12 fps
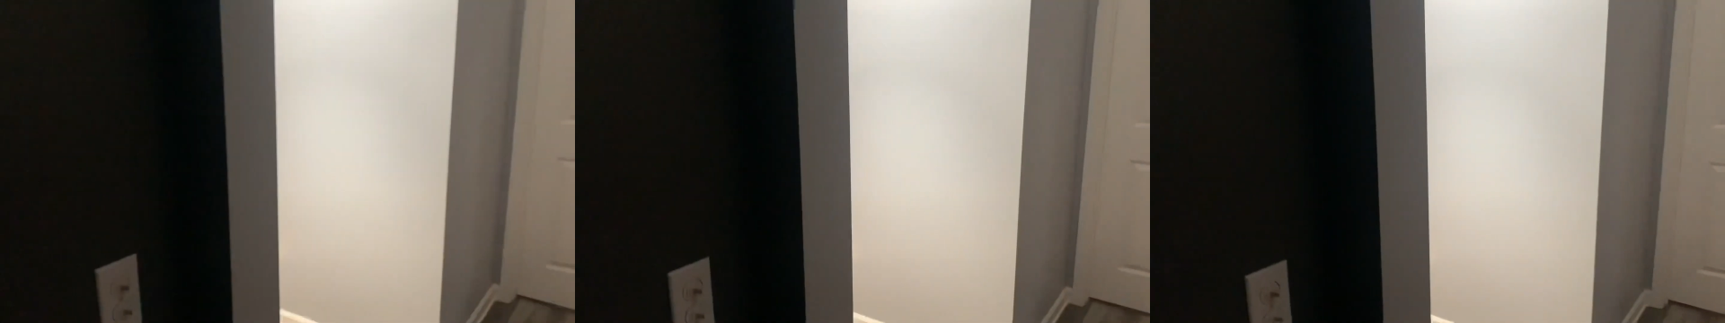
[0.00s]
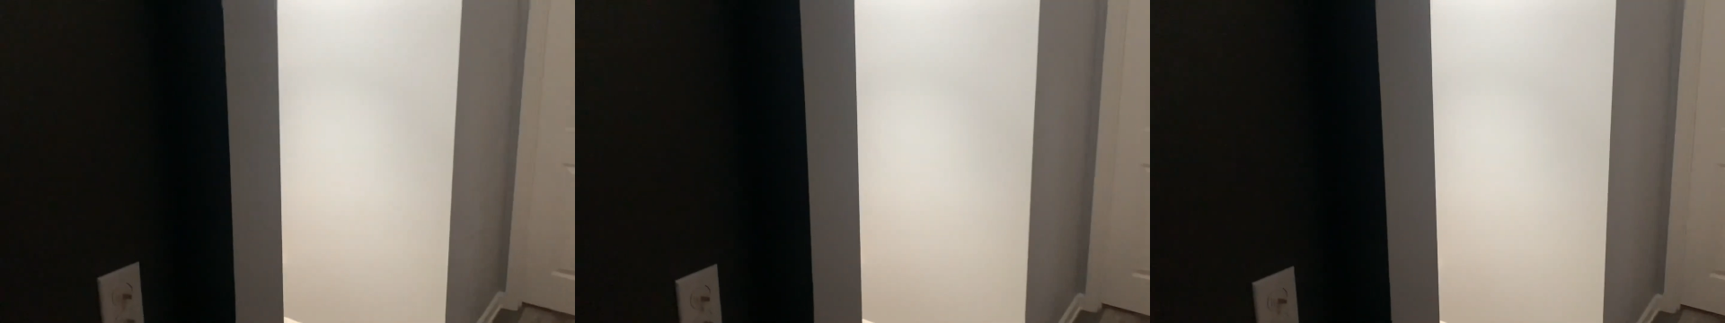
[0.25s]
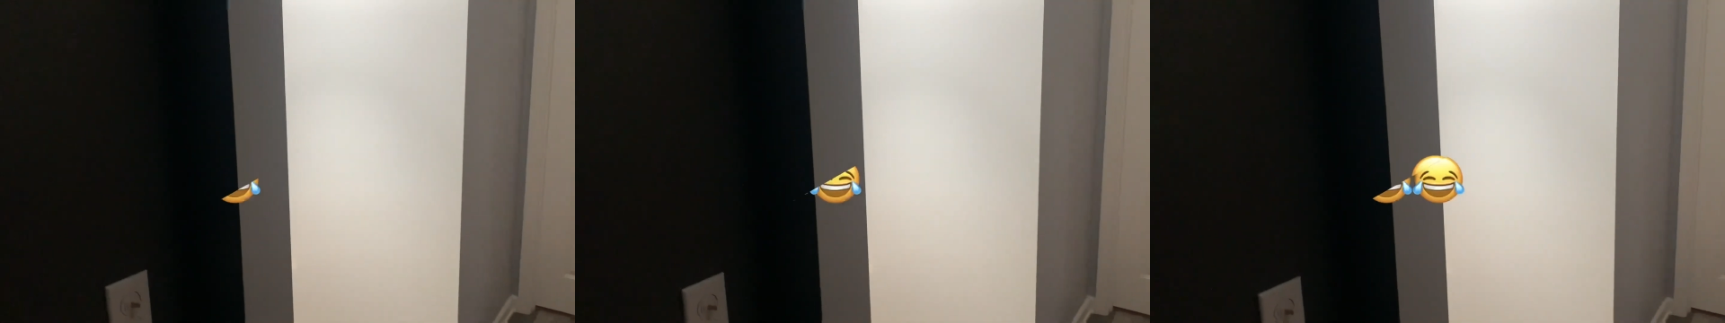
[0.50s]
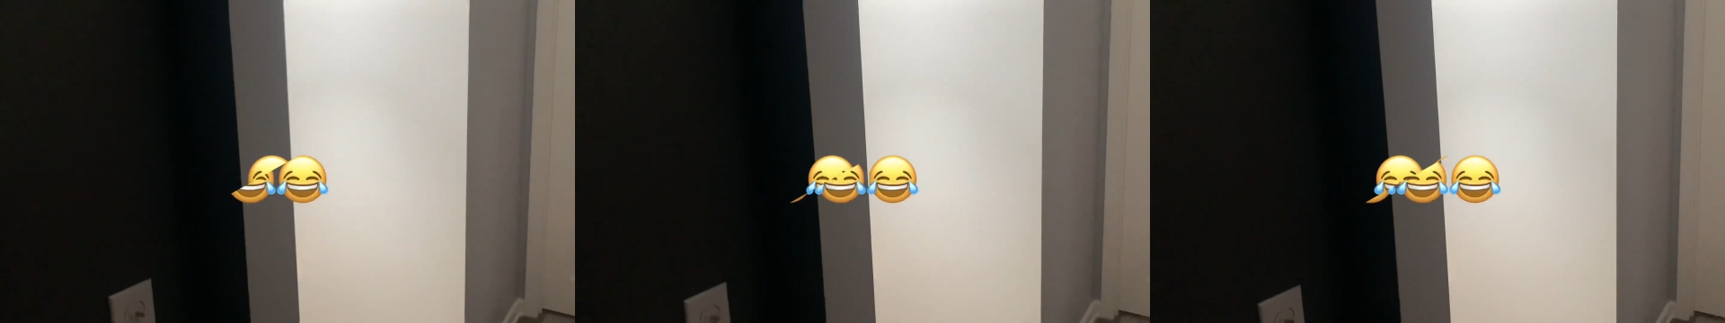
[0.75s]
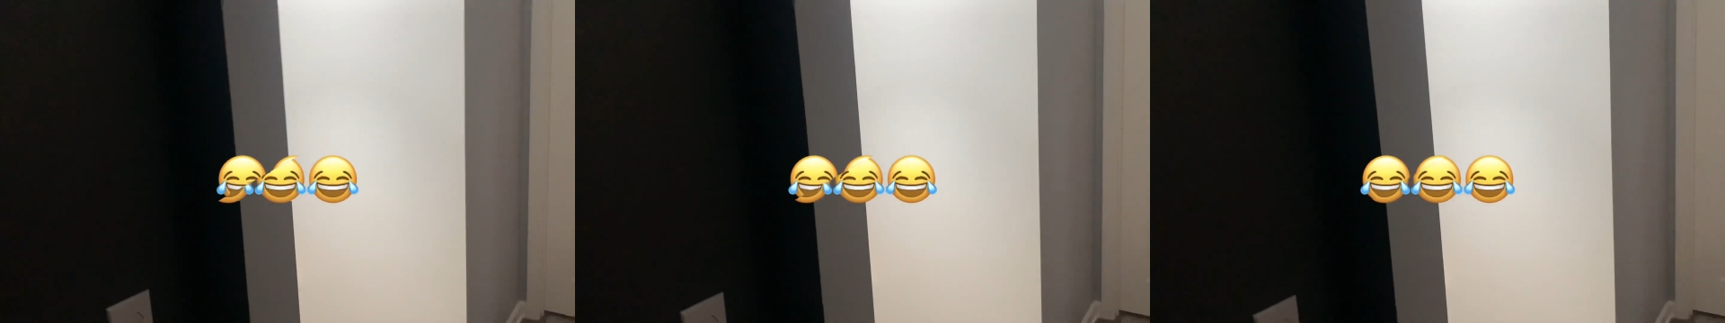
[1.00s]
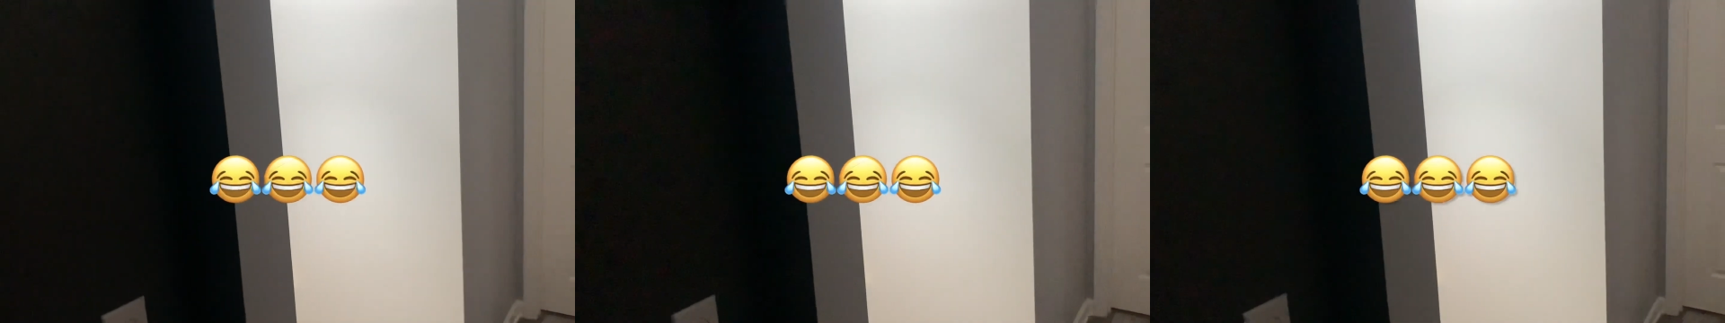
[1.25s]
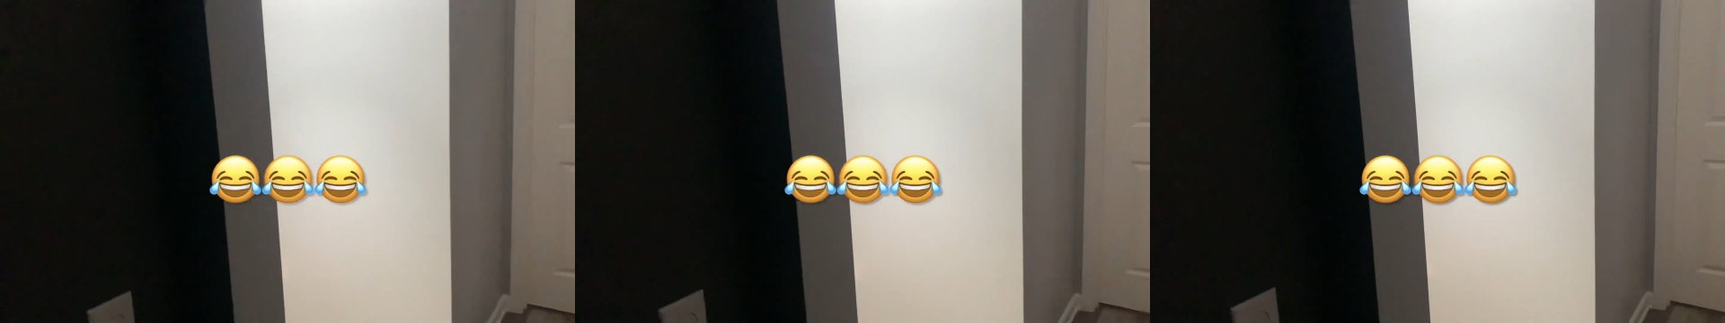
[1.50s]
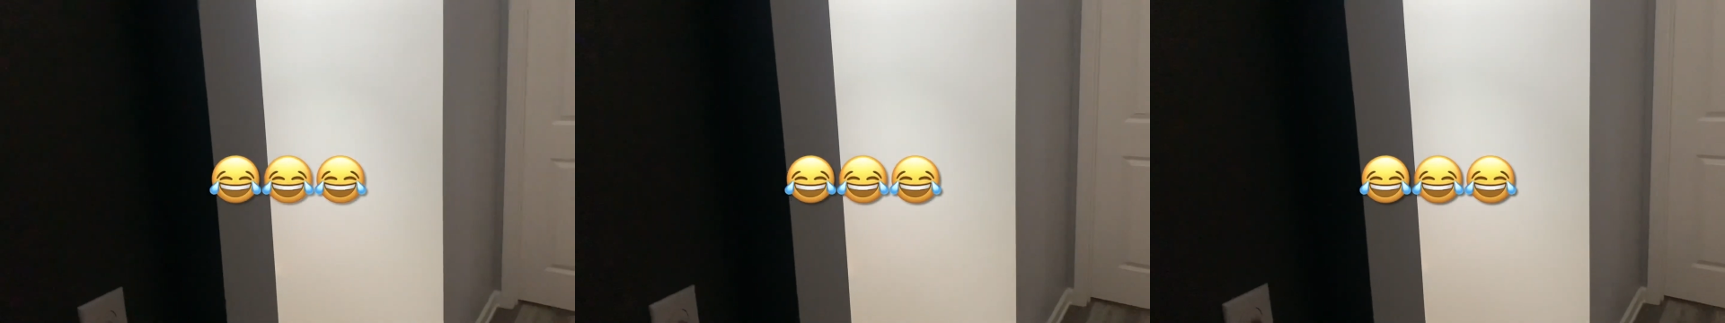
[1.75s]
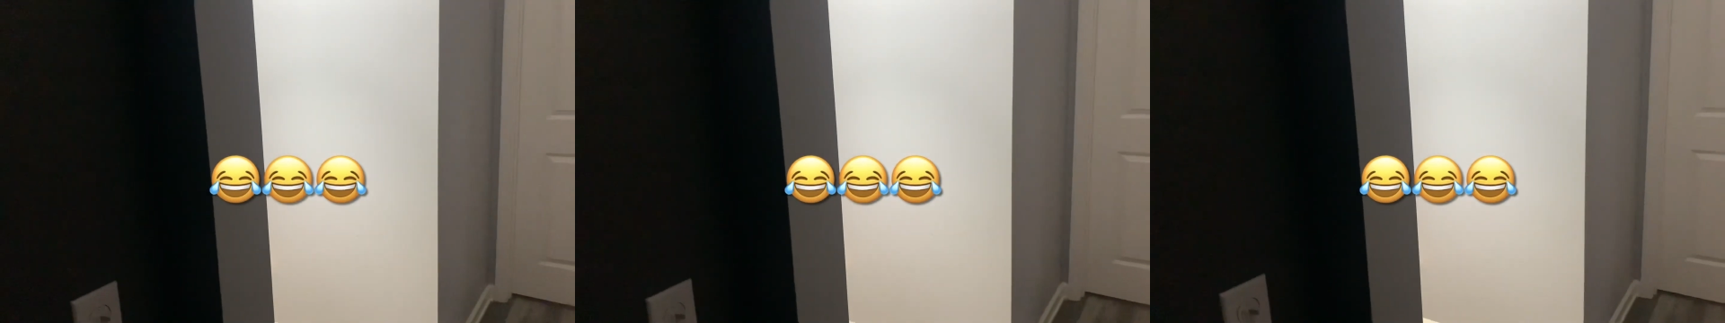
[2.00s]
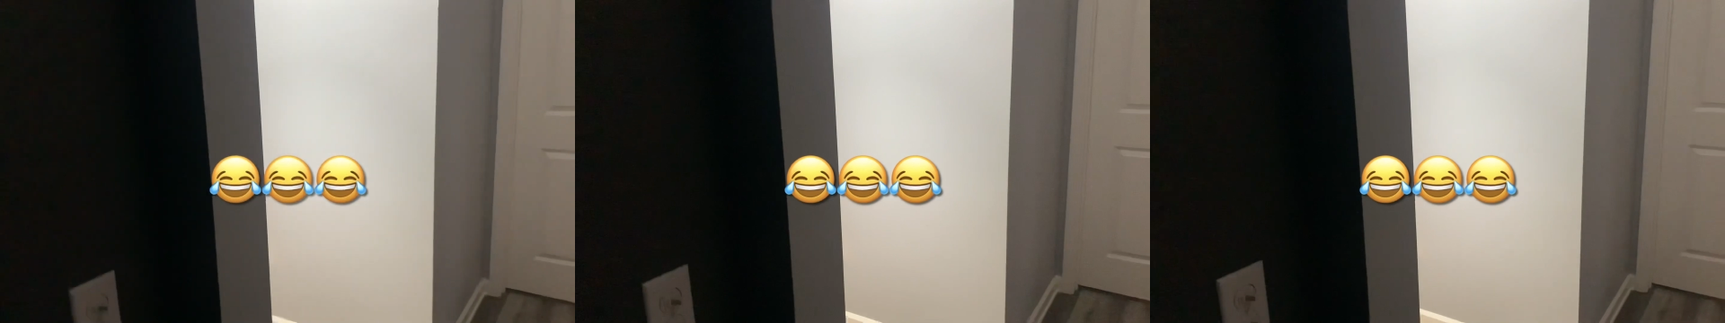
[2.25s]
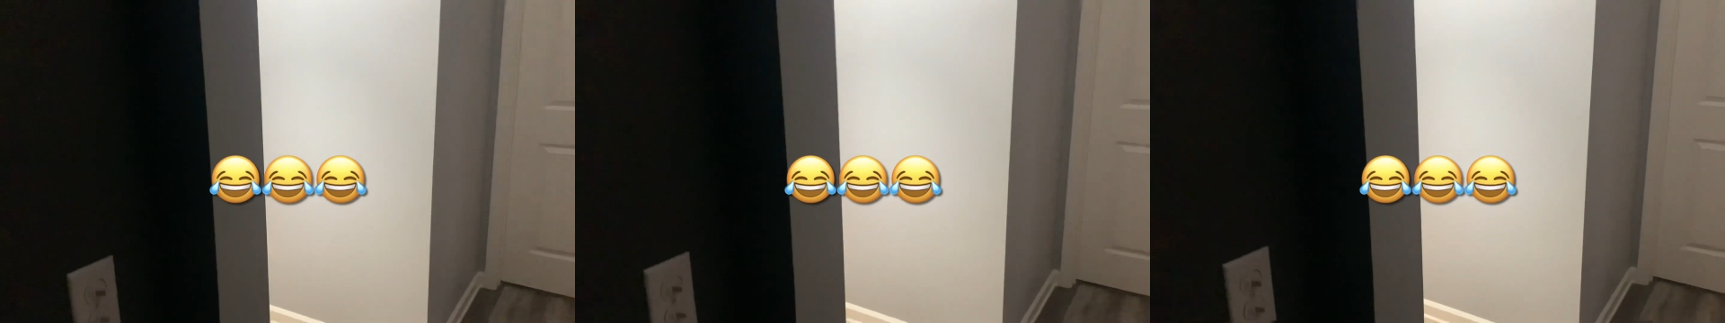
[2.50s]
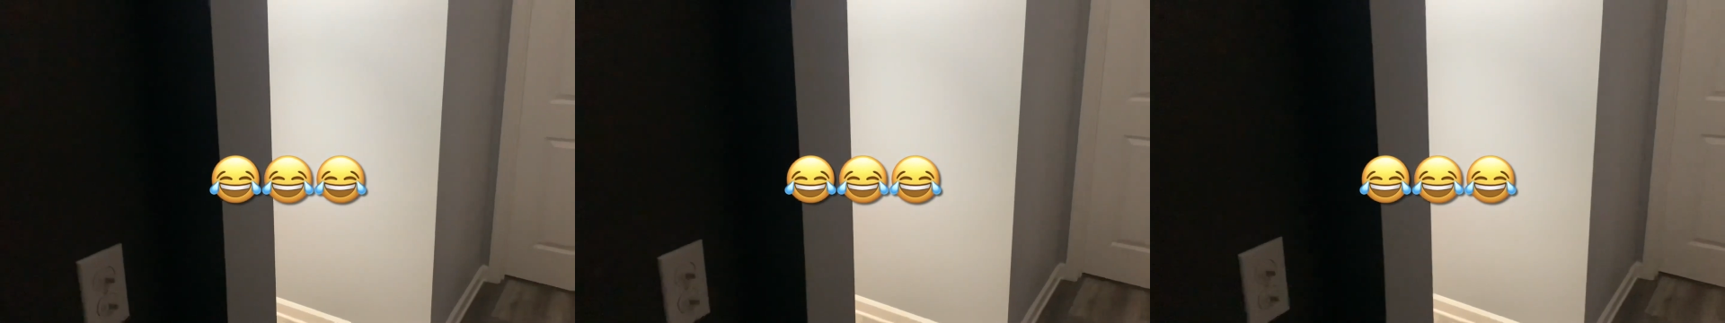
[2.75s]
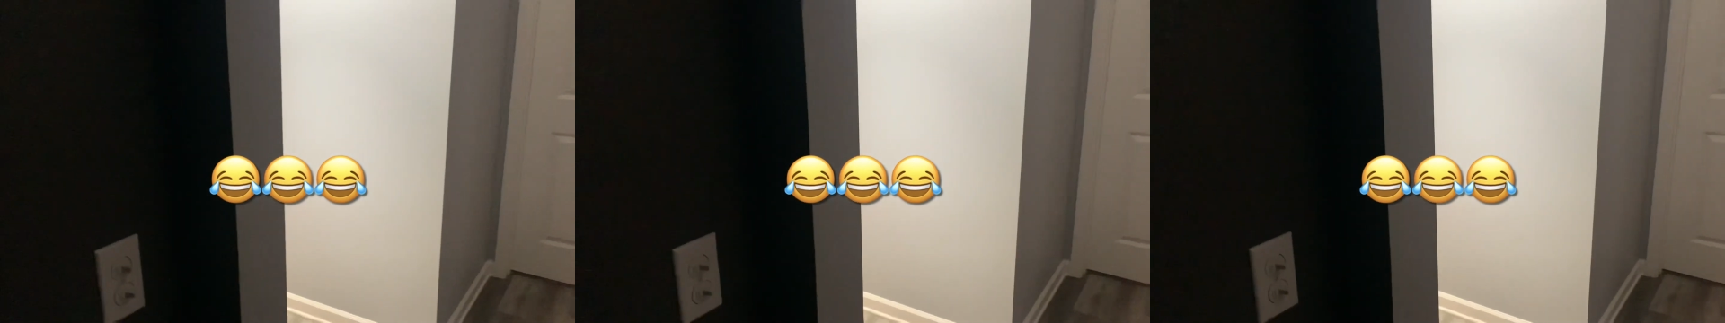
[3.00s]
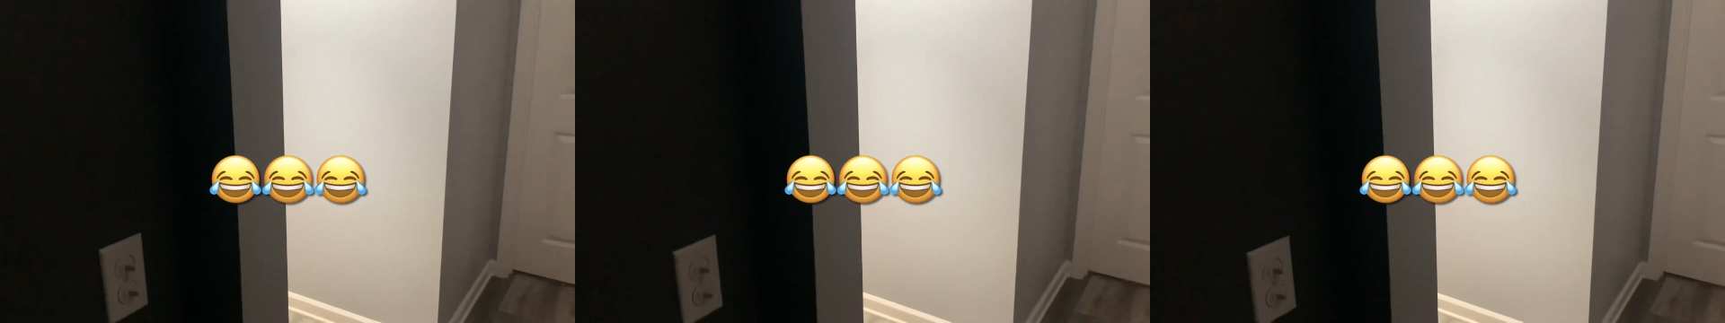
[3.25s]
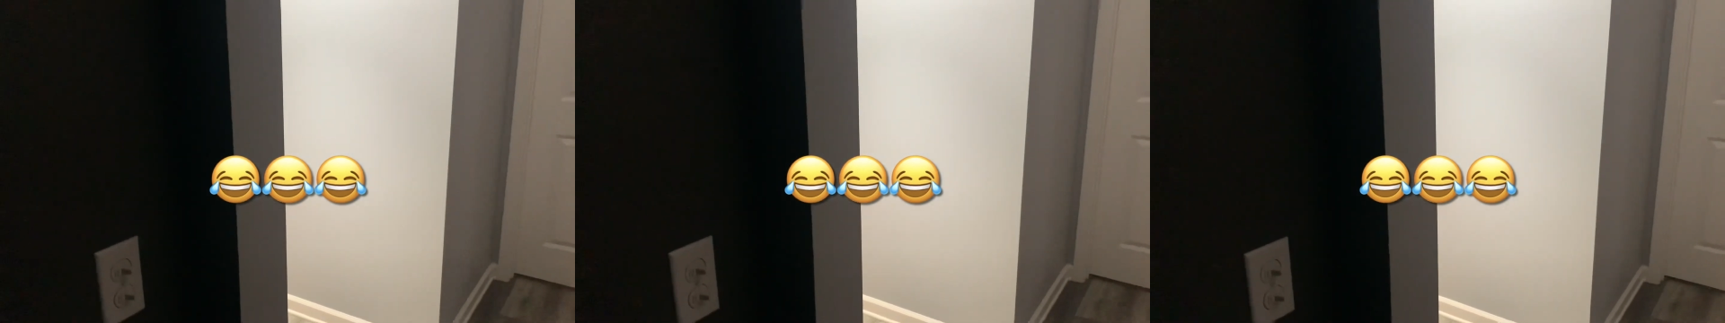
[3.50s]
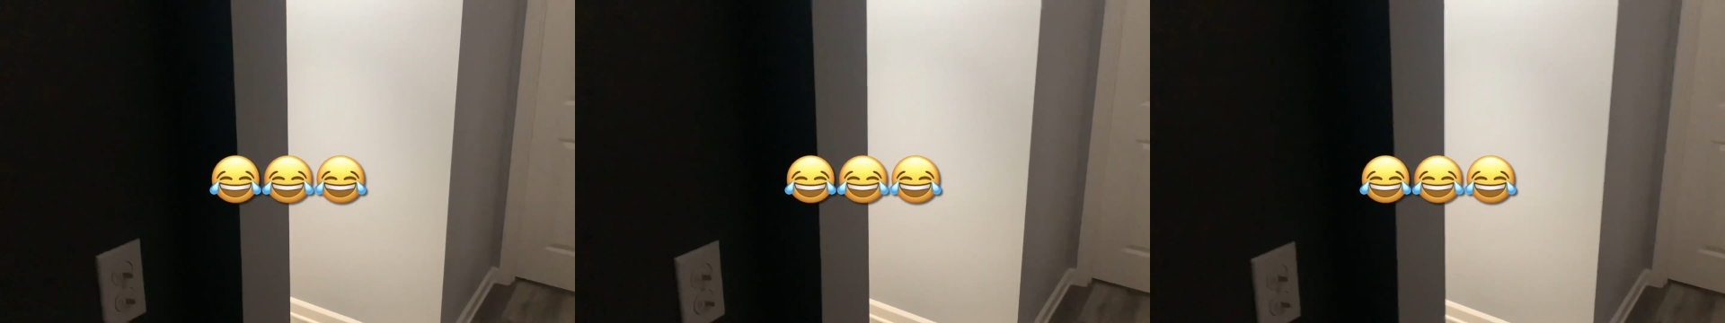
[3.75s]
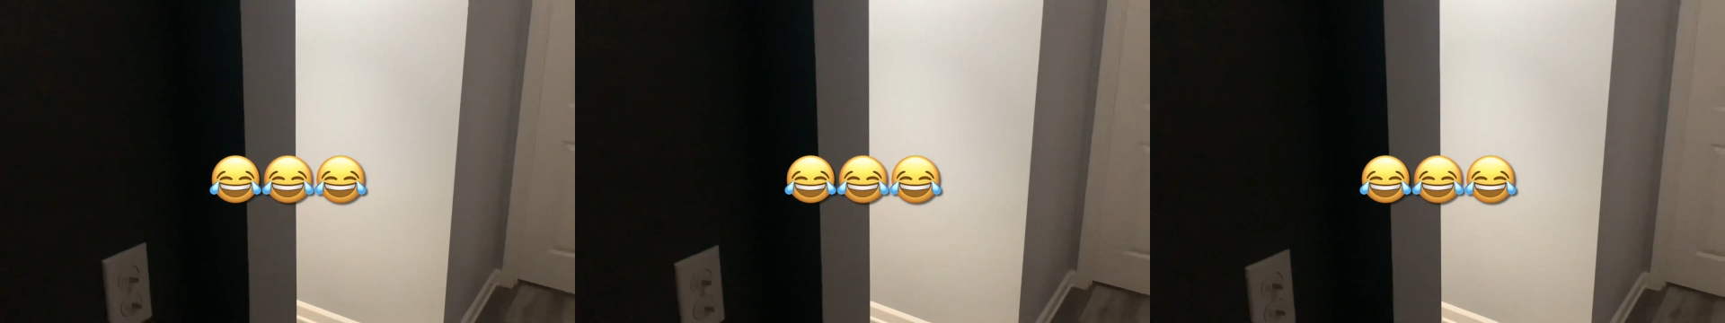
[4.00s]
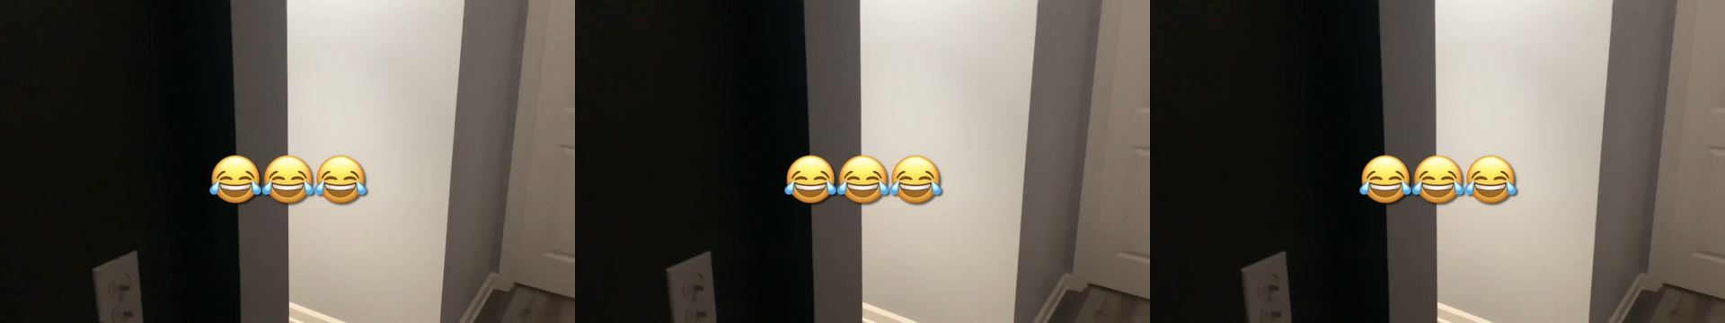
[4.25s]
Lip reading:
No face is visible, so there are no lips to read.